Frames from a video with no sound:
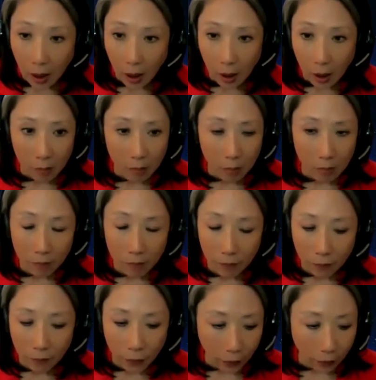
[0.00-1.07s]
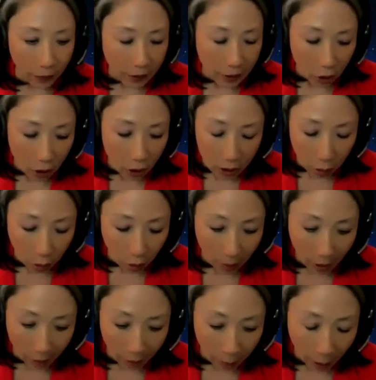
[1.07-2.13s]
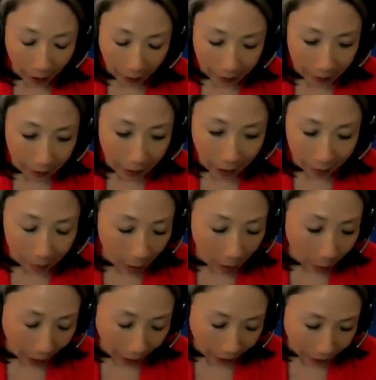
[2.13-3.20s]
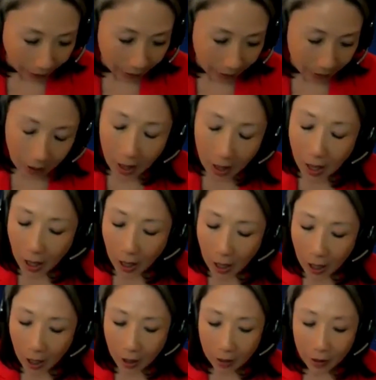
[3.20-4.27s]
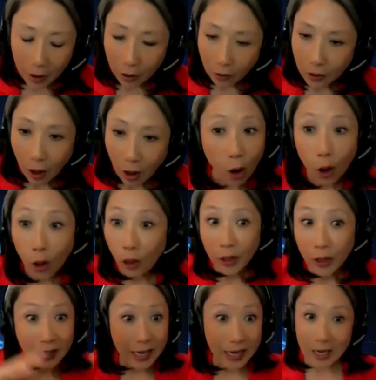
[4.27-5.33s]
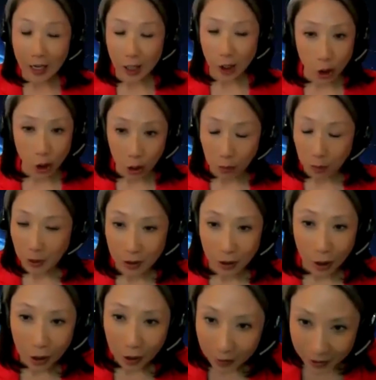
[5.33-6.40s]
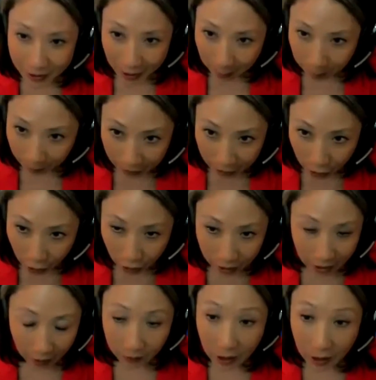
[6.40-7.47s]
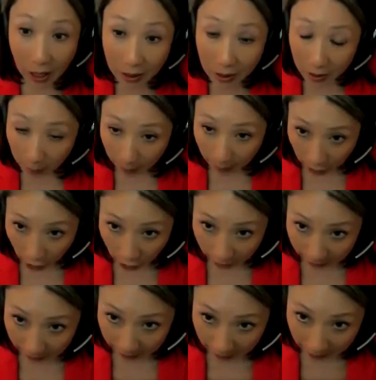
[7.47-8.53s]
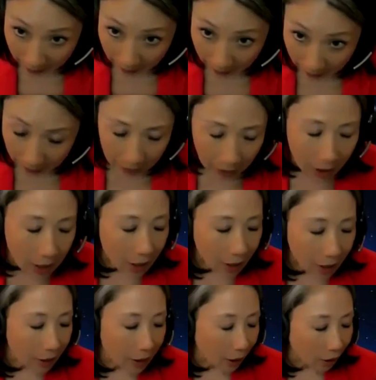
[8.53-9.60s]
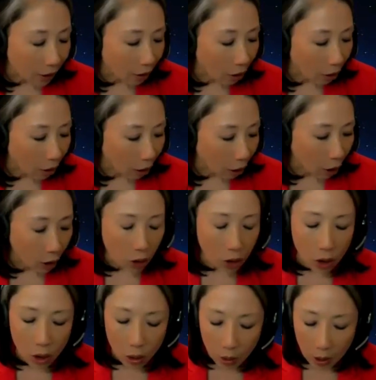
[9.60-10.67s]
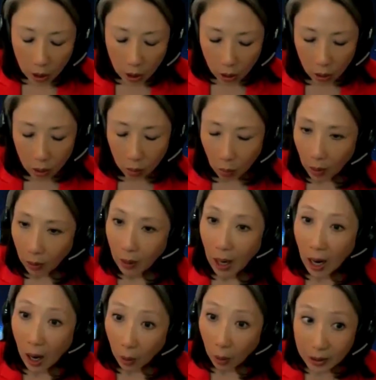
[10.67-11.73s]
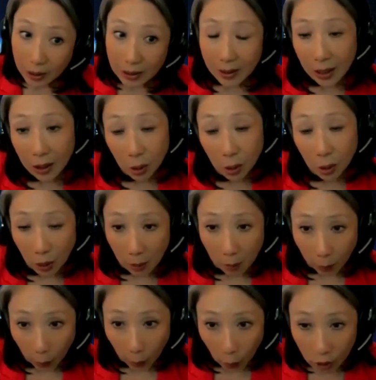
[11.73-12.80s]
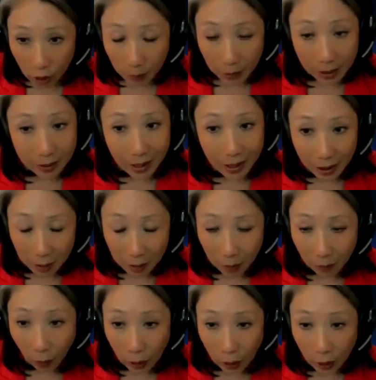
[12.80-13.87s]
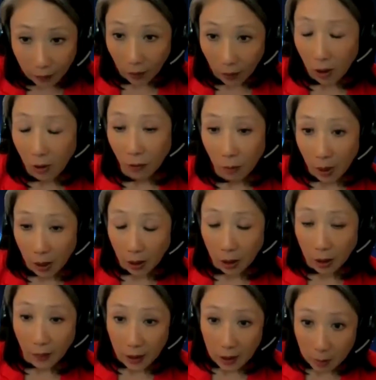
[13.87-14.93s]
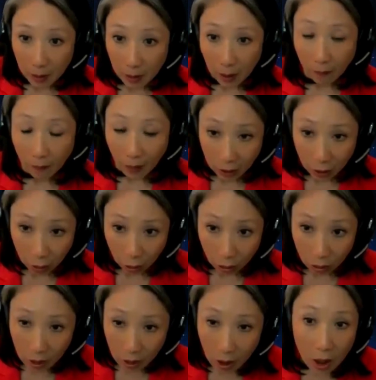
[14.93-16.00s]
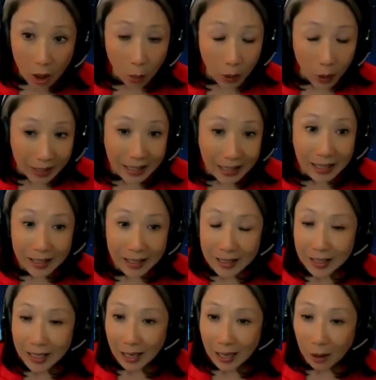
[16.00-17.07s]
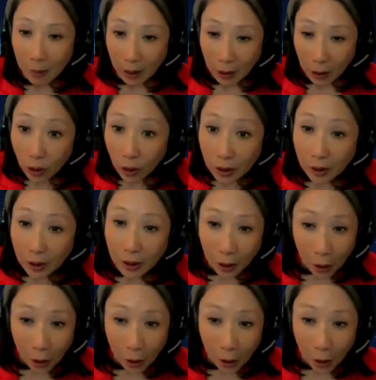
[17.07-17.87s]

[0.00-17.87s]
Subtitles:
for physicians who are have malpractice. There's all the data issues because all of these applications have tons of patient data. There are new issues around how these things are reimbursed because that has been very difficult for medical device manufacturers. We think it is getting better,